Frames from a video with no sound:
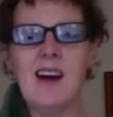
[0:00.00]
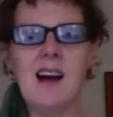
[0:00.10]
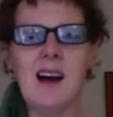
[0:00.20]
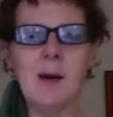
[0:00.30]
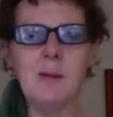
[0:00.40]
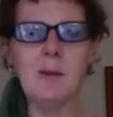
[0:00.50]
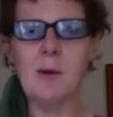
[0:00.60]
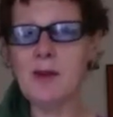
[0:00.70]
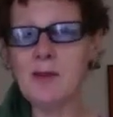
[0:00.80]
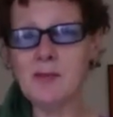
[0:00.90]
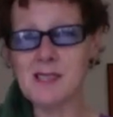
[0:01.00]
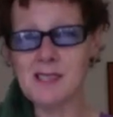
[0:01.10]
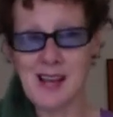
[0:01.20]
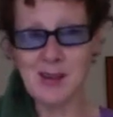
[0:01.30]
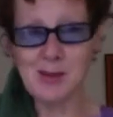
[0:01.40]
away from the
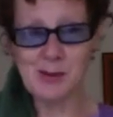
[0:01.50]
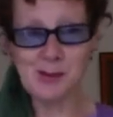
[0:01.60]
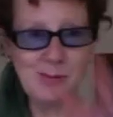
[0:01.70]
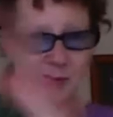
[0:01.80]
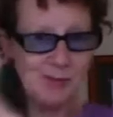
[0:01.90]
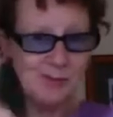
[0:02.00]
sound of,